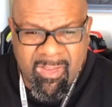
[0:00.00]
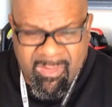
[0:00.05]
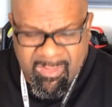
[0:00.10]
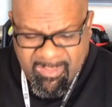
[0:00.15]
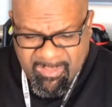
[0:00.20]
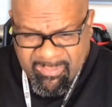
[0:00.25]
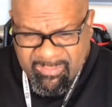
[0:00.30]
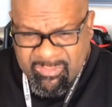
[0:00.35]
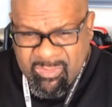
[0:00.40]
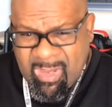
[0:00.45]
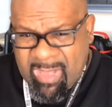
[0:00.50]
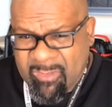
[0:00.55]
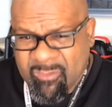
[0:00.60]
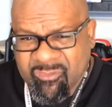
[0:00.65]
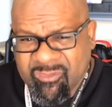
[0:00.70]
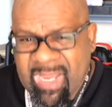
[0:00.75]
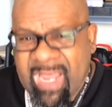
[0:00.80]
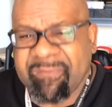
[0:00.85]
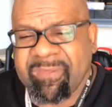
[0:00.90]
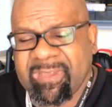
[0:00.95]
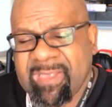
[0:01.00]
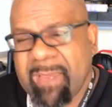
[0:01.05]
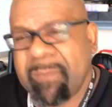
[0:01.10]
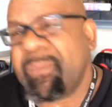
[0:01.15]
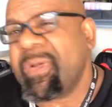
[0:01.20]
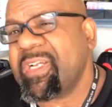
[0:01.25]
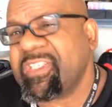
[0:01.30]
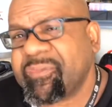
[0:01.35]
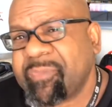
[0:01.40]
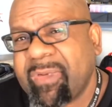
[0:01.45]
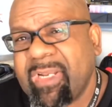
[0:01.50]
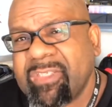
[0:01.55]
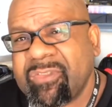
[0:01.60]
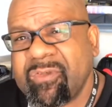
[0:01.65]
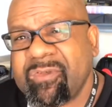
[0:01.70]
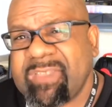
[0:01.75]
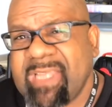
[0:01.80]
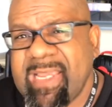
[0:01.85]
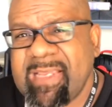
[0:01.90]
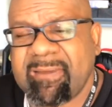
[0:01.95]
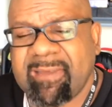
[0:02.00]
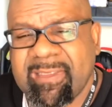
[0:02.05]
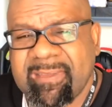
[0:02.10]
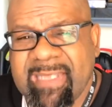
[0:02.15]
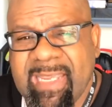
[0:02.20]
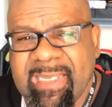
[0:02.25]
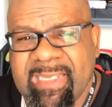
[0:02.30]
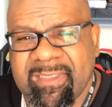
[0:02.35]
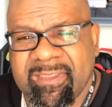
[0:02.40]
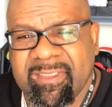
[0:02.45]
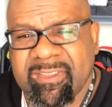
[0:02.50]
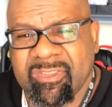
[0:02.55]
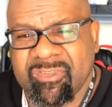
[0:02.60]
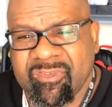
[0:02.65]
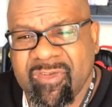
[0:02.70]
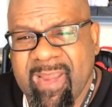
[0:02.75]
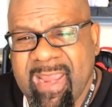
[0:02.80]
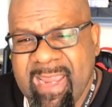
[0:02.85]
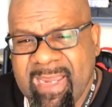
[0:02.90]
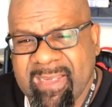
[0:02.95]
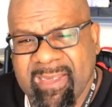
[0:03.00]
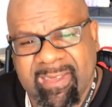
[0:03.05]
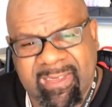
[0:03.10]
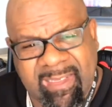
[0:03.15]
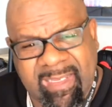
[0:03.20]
So I don't drive it that much, but I do take it to the track,